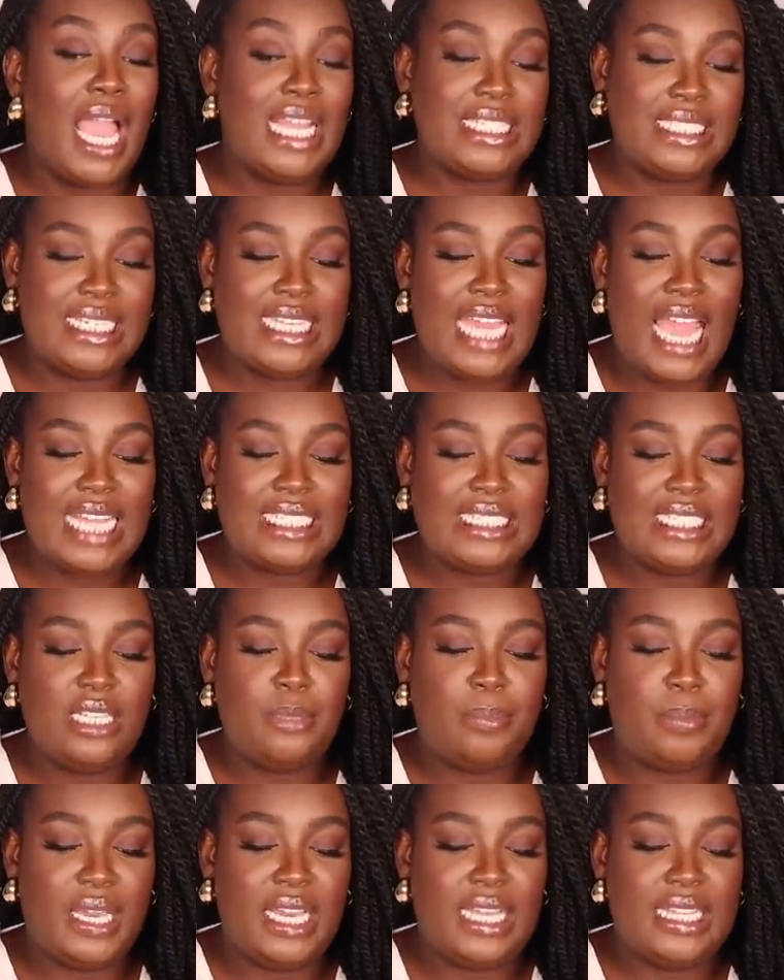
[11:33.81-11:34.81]
I did
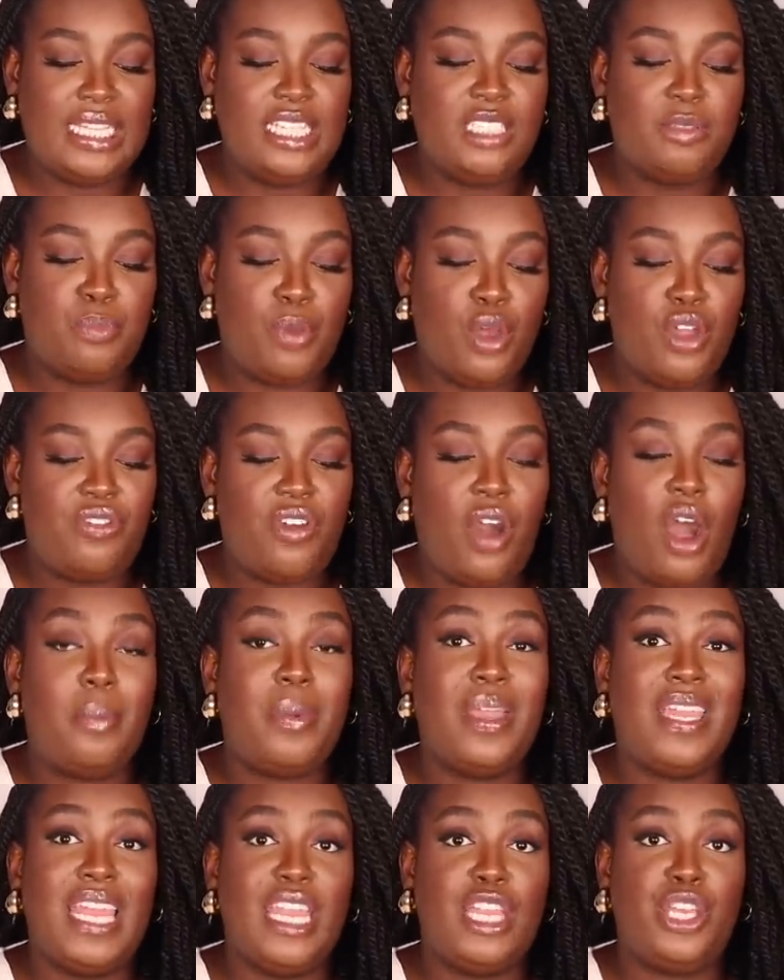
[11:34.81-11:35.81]
actually pick these both
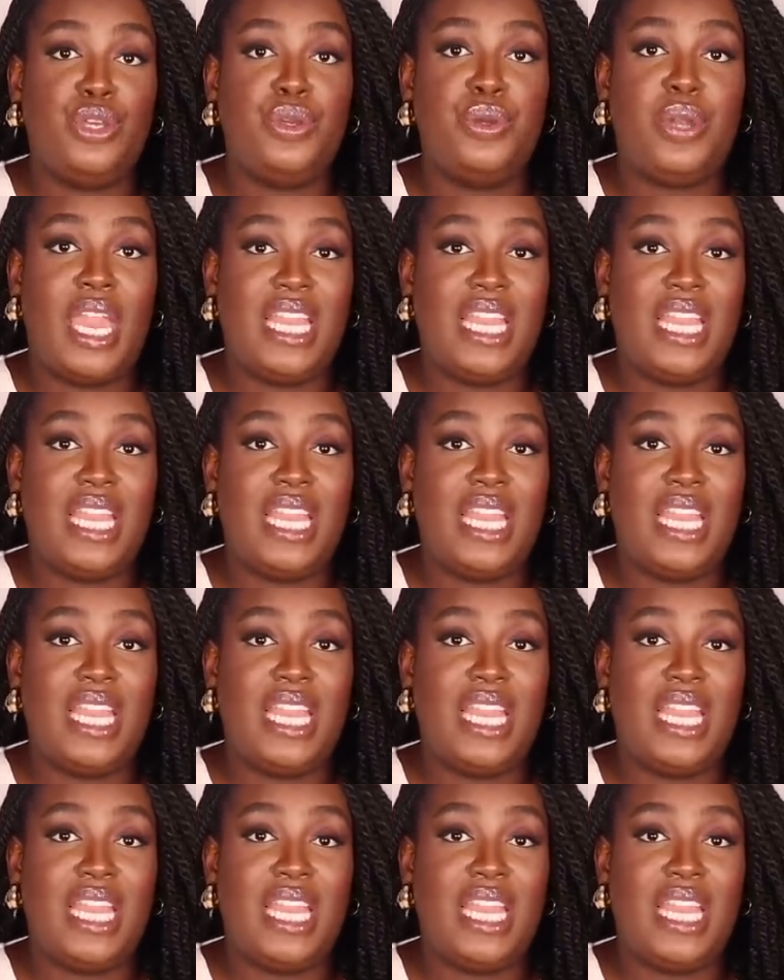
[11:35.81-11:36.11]
up in a